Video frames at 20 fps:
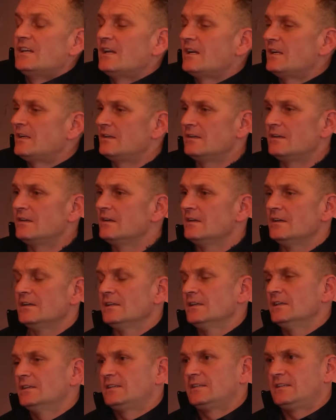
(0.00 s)
and, life, and
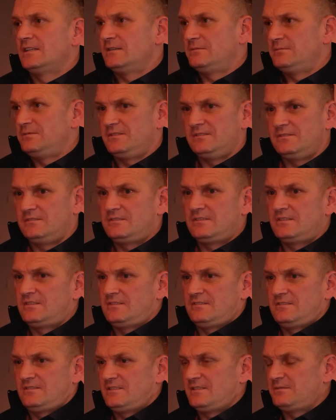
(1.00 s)
they'd be,
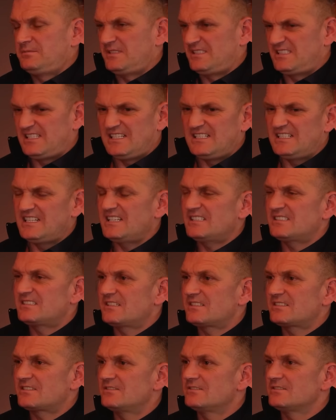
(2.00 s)
they'd, they'd be, be saying that's
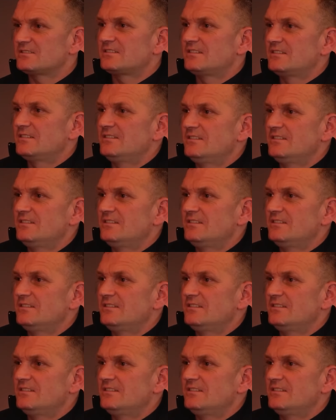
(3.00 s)
disgusting.